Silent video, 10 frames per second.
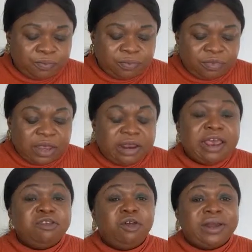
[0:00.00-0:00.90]
Then
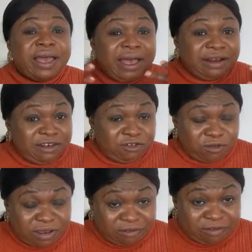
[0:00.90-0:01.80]
any other
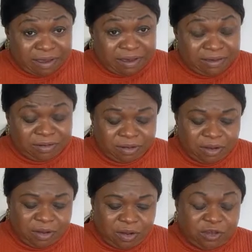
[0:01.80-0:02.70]
additional child
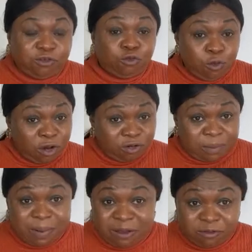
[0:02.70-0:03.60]
is
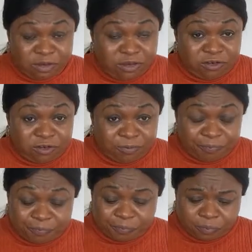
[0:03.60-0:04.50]
£200 each.
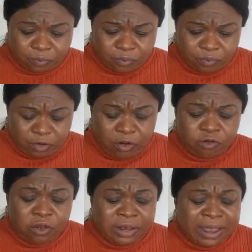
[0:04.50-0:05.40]

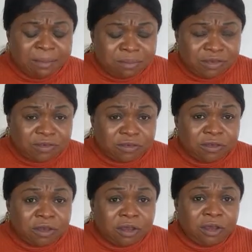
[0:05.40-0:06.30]
So that means
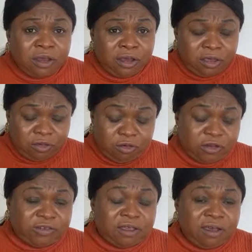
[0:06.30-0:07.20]

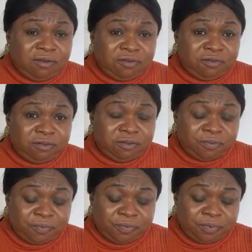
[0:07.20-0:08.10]
yourself,
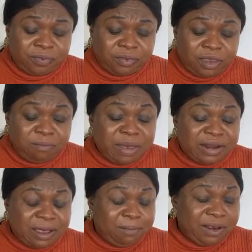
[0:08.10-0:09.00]
the
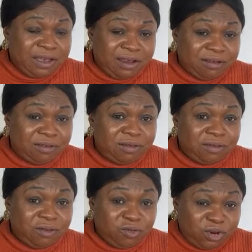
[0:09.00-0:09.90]
main applicant,
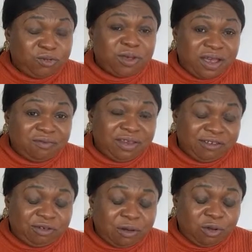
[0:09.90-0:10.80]
you need to have
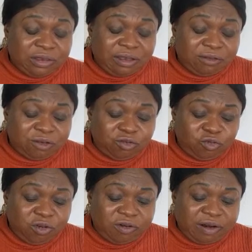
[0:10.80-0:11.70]
extra
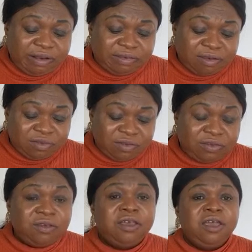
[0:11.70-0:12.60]

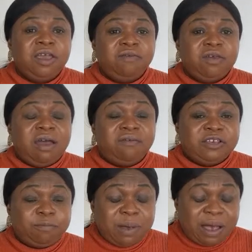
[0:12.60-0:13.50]
1,270. If you have a
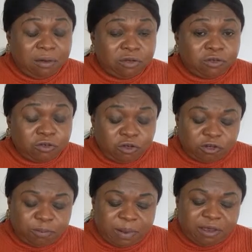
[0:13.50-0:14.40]
spouse, your
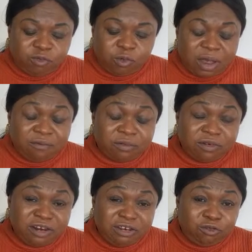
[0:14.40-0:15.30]
spouse will
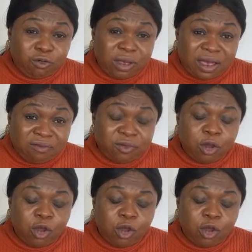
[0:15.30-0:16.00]
need to have